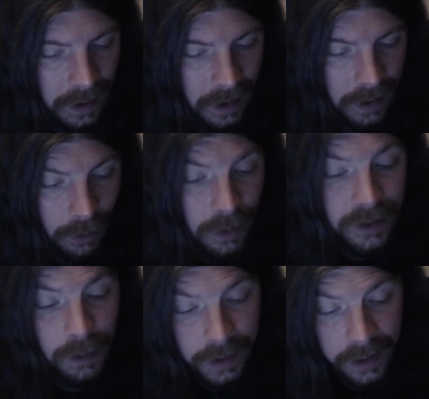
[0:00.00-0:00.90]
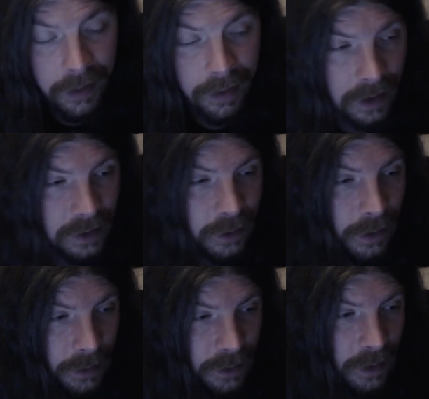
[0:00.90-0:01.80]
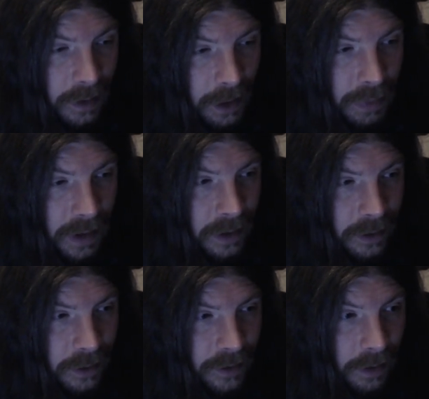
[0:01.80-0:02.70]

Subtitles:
And also another thing I saw, there was a lot of blonde girls.